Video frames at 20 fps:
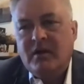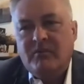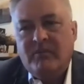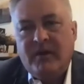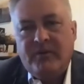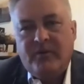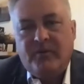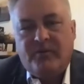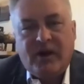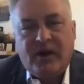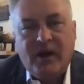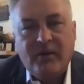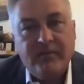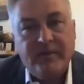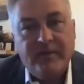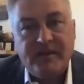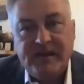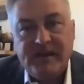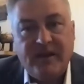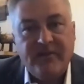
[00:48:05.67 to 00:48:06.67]
But the
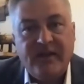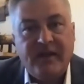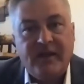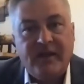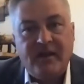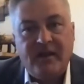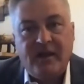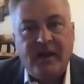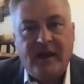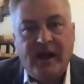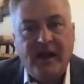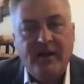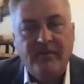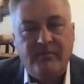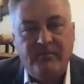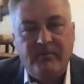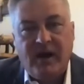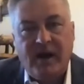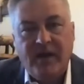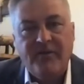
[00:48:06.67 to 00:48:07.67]
problem is, I think, and
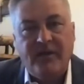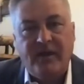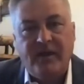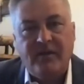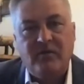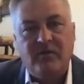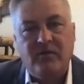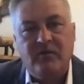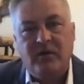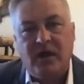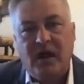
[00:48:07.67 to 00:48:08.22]
I think